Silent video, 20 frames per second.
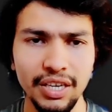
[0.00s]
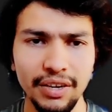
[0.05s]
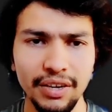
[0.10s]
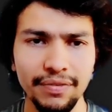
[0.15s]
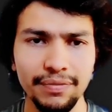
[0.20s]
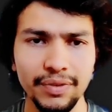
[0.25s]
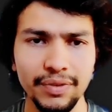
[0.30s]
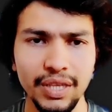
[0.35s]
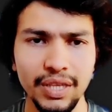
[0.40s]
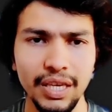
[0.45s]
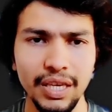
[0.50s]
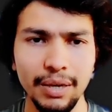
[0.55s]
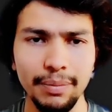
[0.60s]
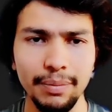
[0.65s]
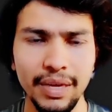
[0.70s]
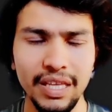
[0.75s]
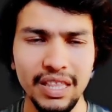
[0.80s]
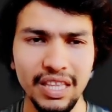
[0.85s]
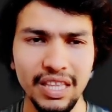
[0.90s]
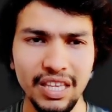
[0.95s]
If the
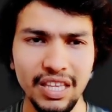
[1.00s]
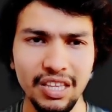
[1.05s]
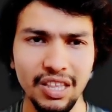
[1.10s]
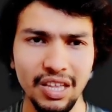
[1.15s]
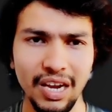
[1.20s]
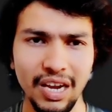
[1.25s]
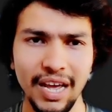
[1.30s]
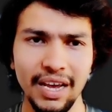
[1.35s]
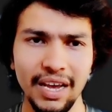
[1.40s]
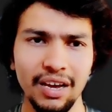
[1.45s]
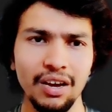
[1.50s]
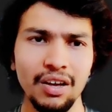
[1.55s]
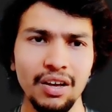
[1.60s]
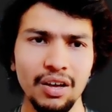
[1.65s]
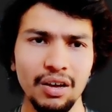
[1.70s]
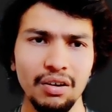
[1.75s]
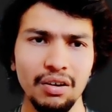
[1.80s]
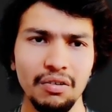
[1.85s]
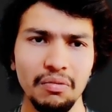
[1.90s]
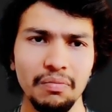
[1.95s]
image is like,
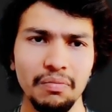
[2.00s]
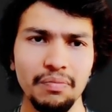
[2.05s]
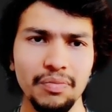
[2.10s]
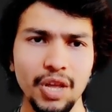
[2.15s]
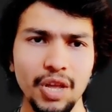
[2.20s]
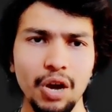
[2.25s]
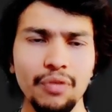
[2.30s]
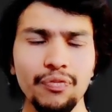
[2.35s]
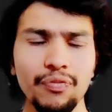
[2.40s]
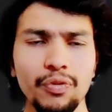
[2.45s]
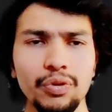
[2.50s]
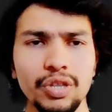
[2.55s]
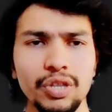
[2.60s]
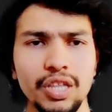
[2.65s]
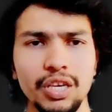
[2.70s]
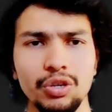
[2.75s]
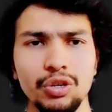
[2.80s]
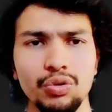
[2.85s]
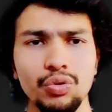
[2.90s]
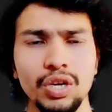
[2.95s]
of course
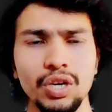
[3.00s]
it will